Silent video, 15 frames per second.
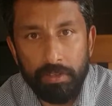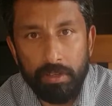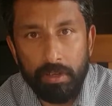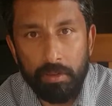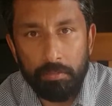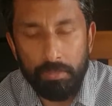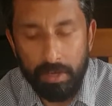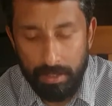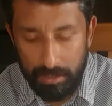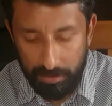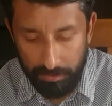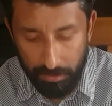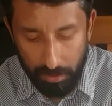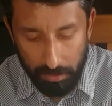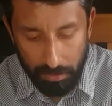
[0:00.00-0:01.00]
gram rice
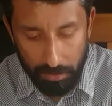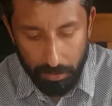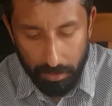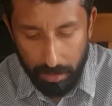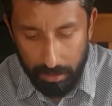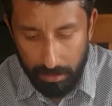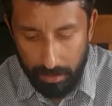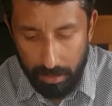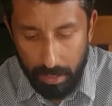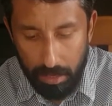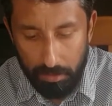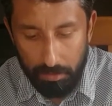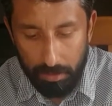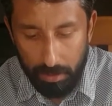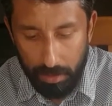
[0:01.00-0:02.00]
flour, you get
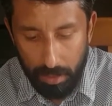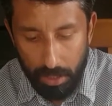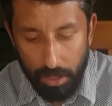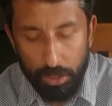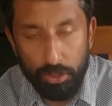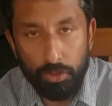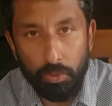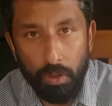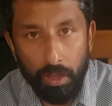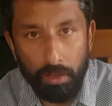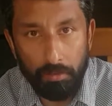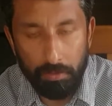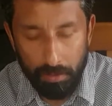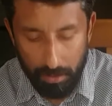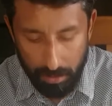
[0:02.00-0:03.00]
around
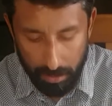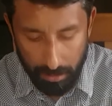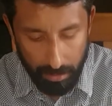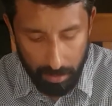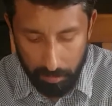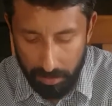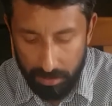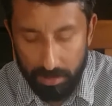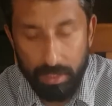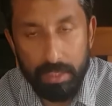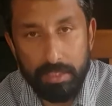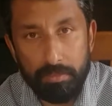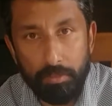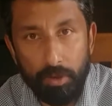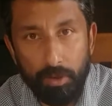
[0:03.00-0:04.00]
12
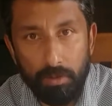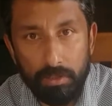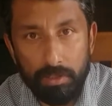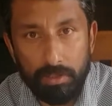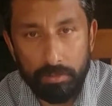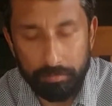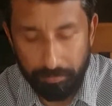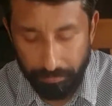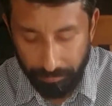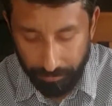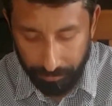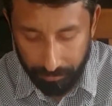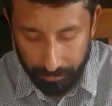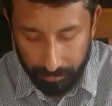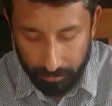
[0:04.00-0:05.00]
lemon-sized balls.
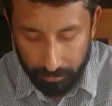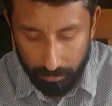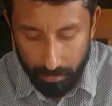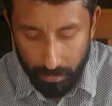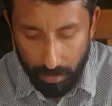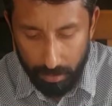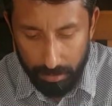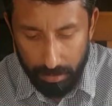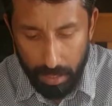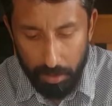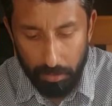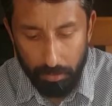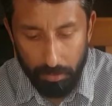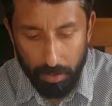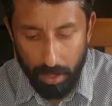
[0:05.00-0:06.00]

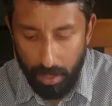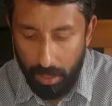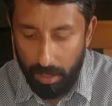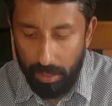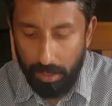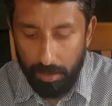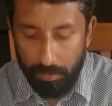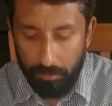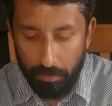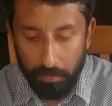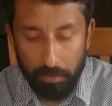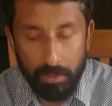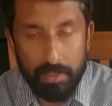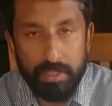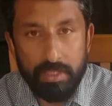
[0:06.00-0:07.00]
Now we
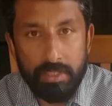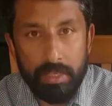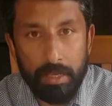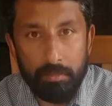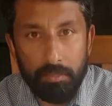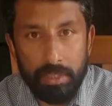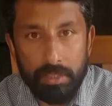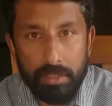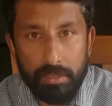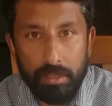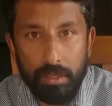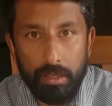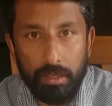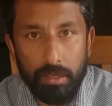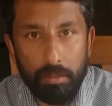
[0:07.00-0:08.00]
will steam this
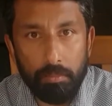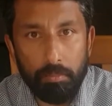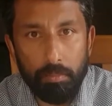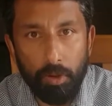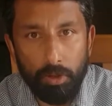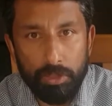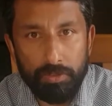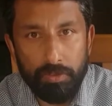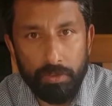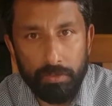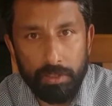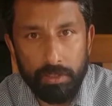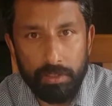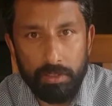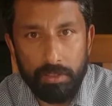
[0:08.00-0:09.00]
balls for
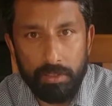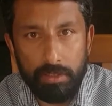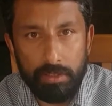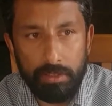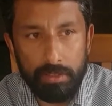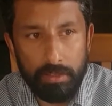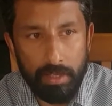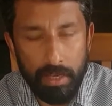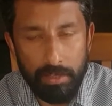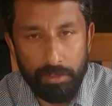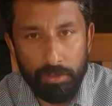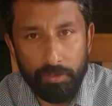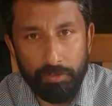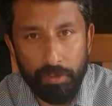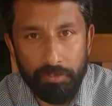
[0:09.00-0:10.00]
10
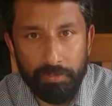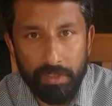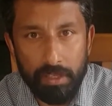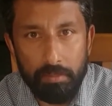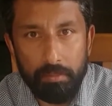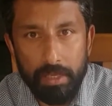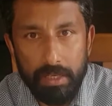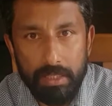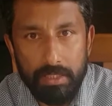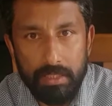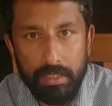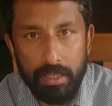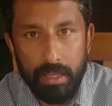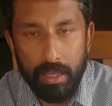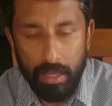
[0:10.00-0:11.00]
to 15
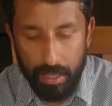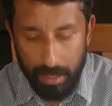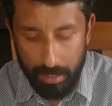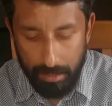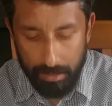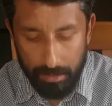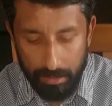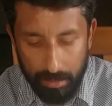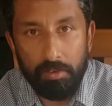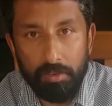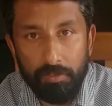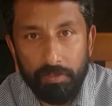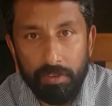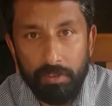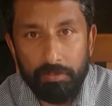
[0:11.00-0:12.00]
minutes, and our
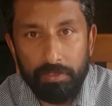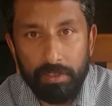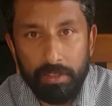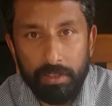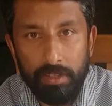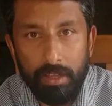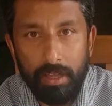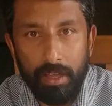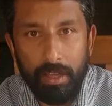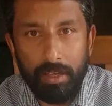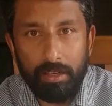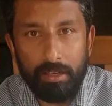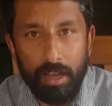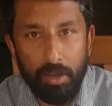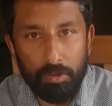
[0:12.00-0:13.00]
fluffy
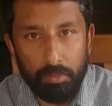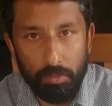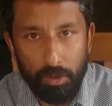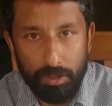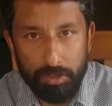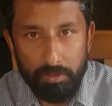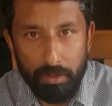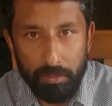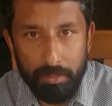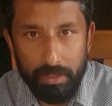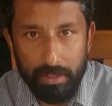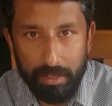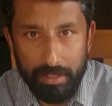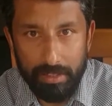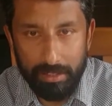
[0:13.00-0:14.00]
cloud balls will be
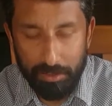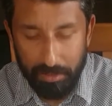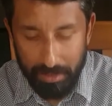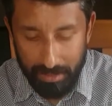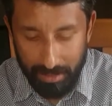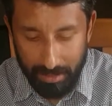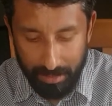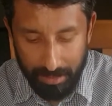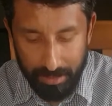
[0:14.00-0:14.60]
ready to eat.